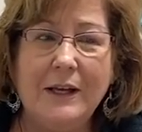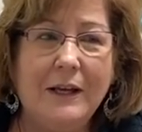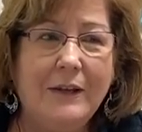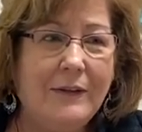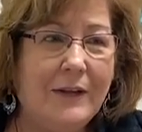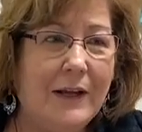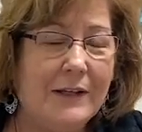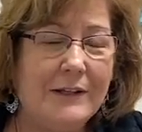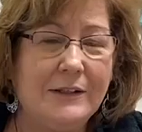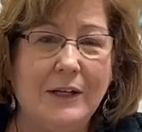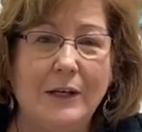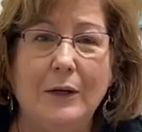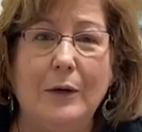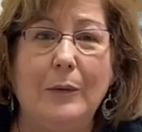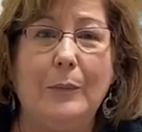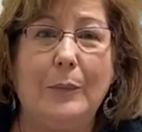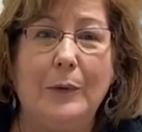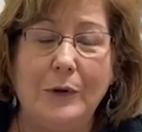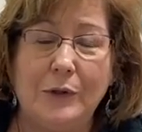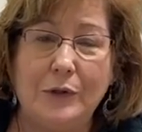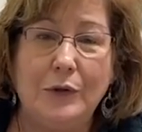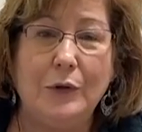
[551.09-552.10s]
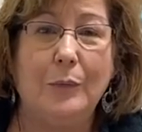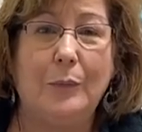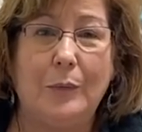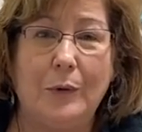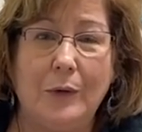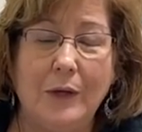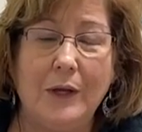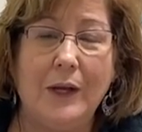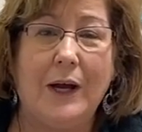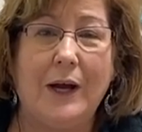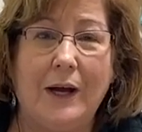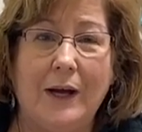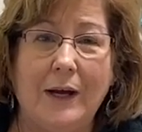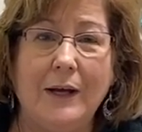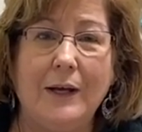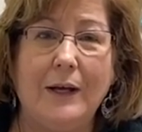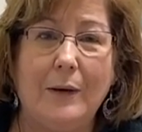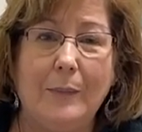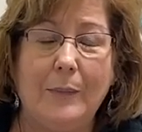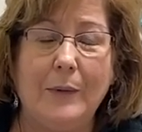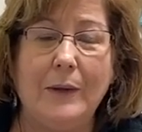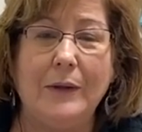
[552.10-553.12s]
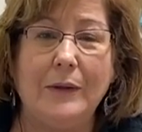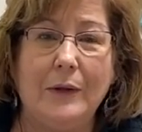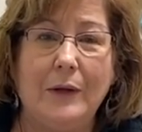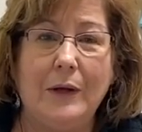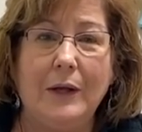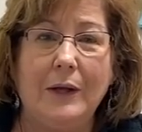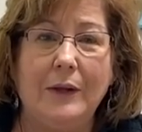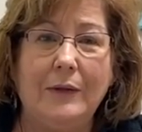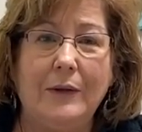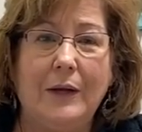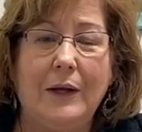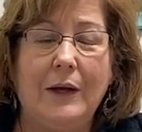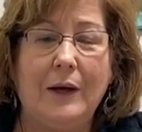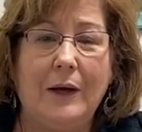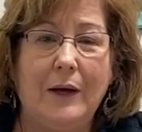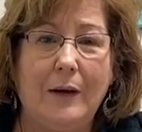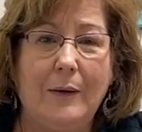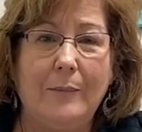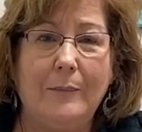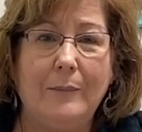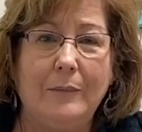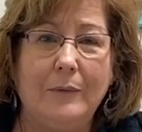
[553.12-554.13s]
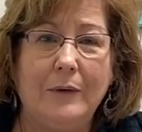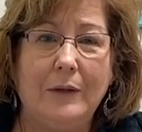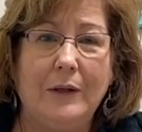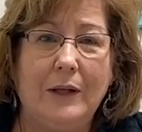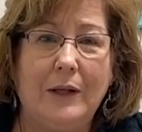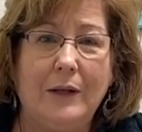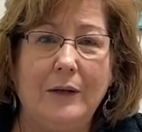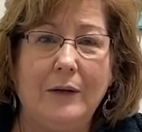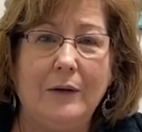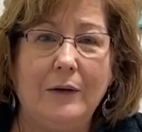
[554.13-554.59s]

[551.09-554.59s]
that's going to put you pretty high up in the